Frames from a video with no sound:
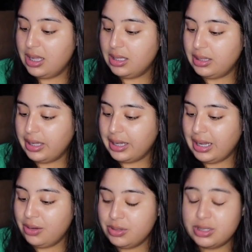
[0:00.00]
Like,
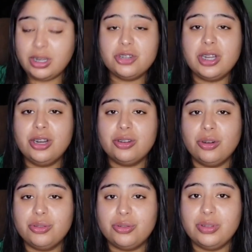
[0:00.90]
I was not trying to
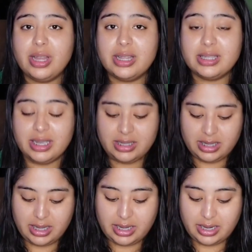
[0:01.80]
go through that test
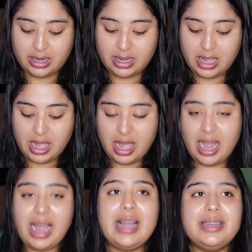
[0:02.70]
again.
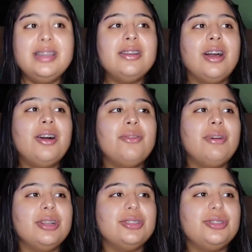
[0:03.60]
I didn't
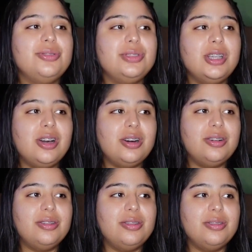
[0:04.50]
want to
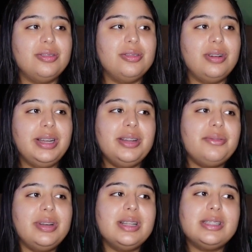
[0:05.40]

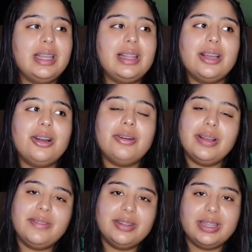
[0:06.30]
say, like, oh, I
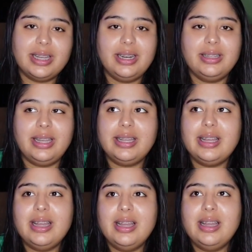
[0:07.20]
failed again. Like,
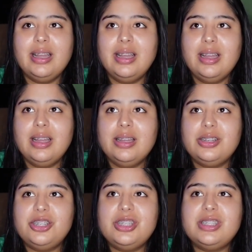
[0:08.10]

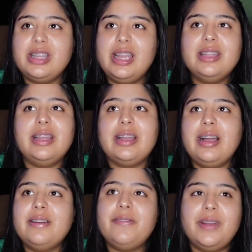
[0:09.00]
just saying, like,
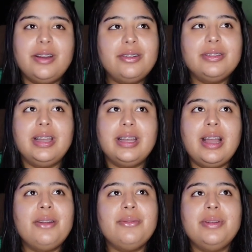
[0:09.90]
I failed, like,
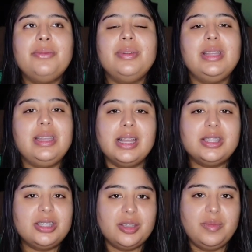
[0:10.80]
it really
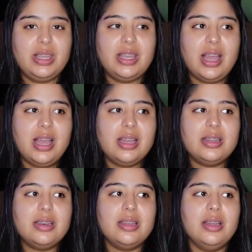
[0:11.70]
gets to me. And